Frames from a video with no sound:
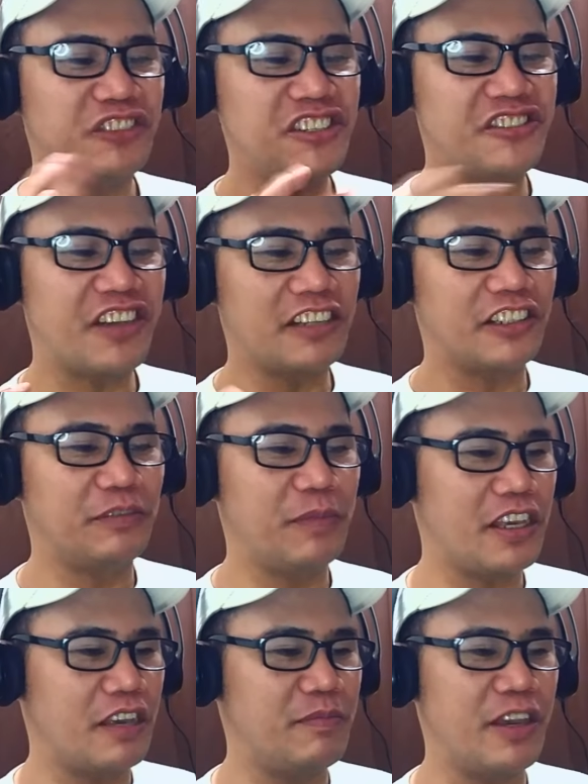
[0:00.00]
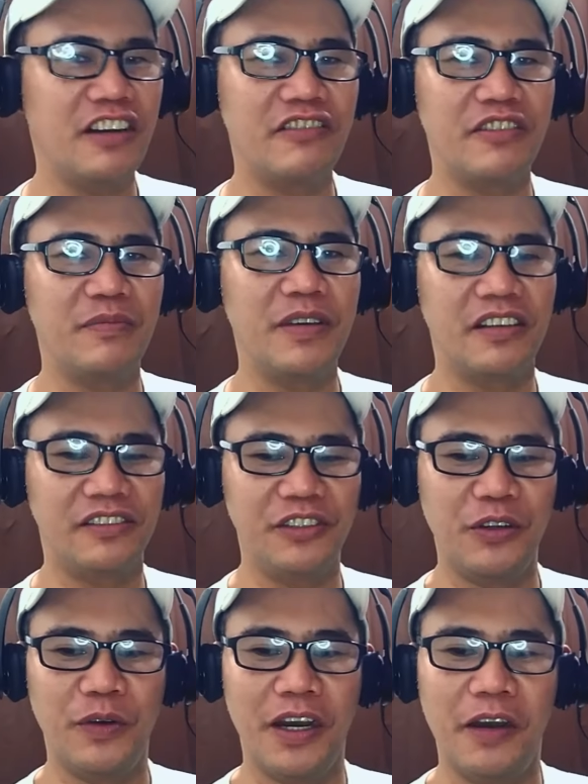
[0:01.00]
These guys are making me hungry because
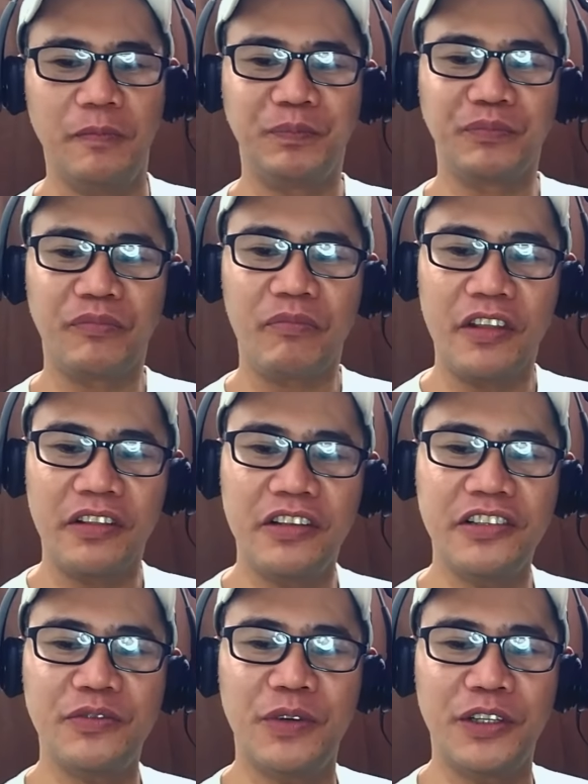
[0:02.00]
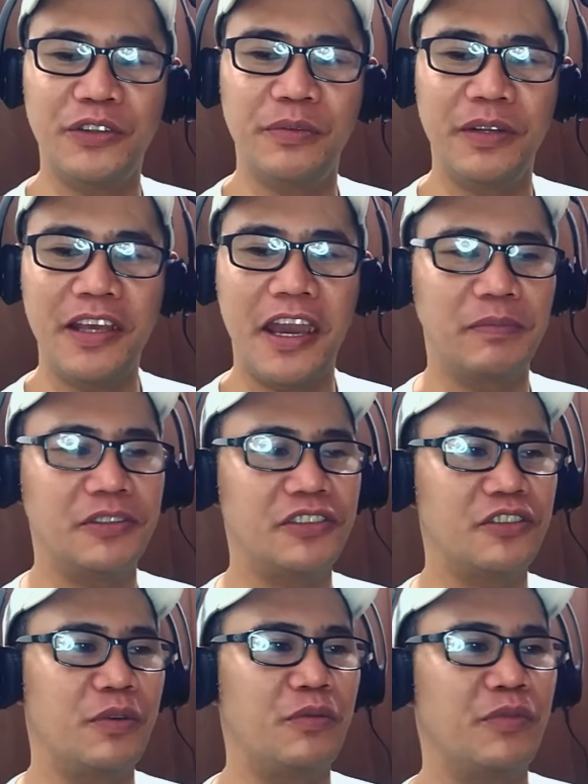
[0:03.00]
you know what? This is what normally
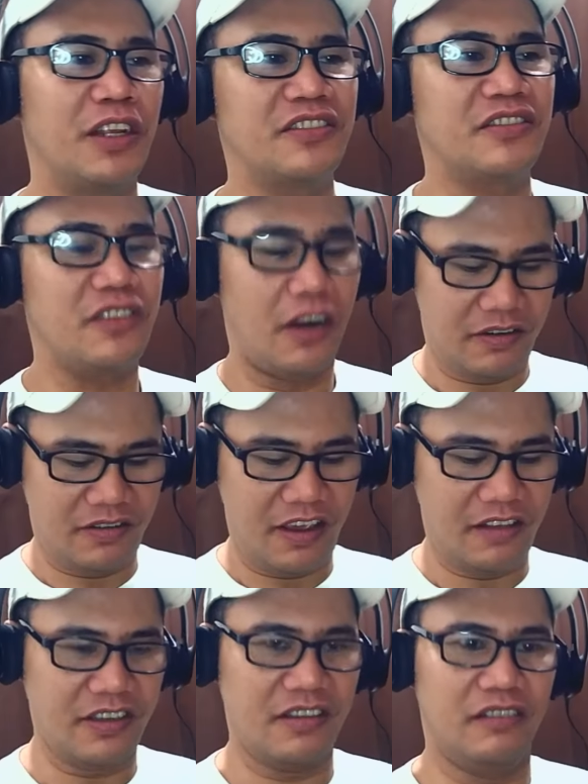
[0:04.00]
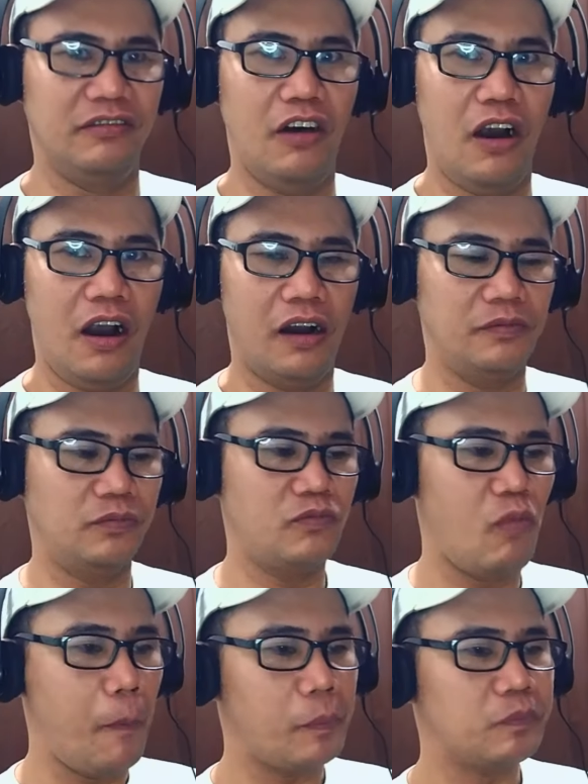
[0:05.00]
happens to me when I start dancing along.
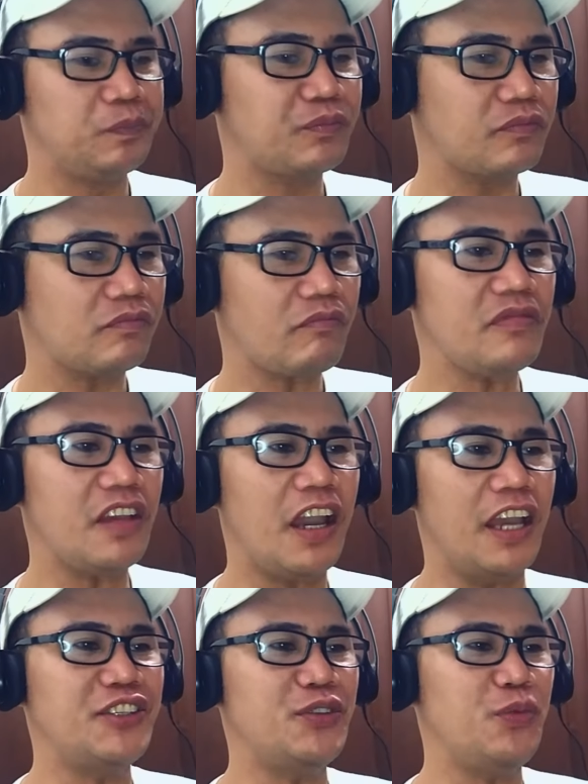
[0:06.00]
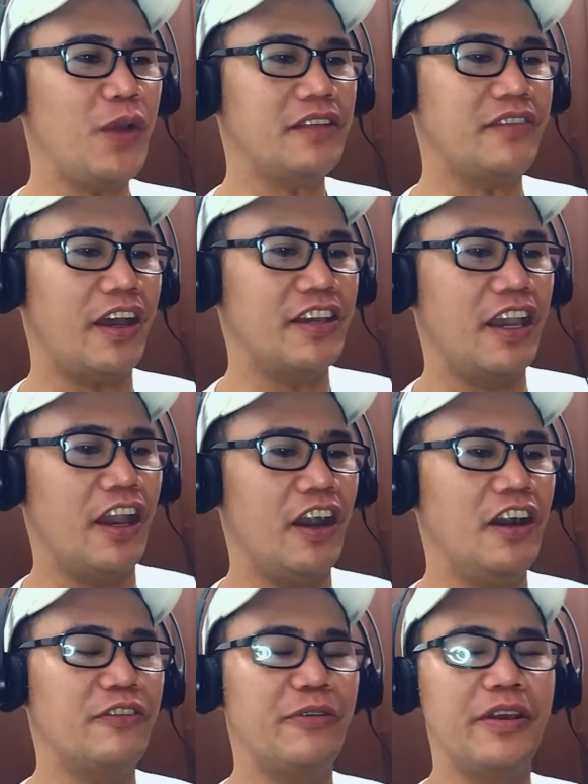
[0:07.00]
I sweat, I get
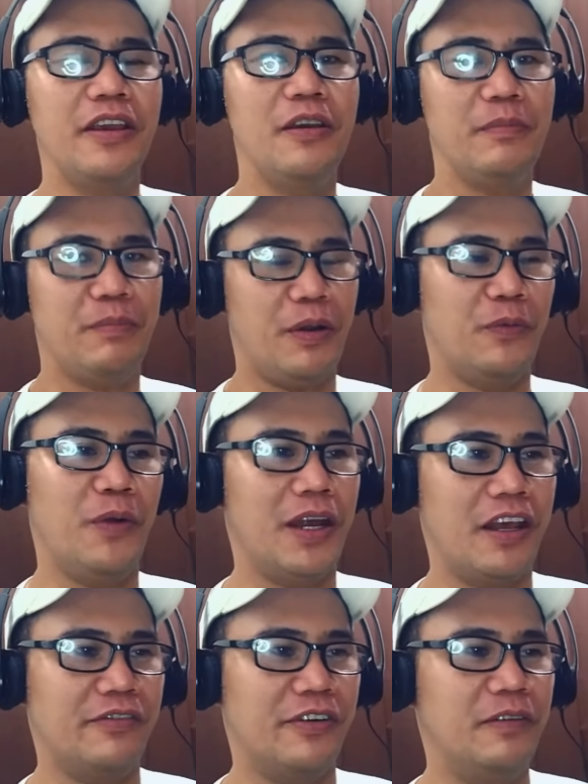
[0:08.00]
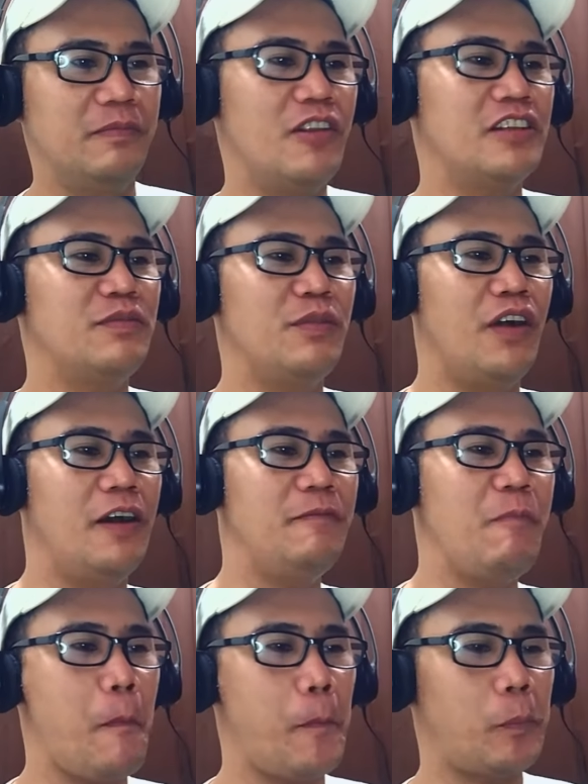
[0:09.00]
hungry, but whatever. Let's move on.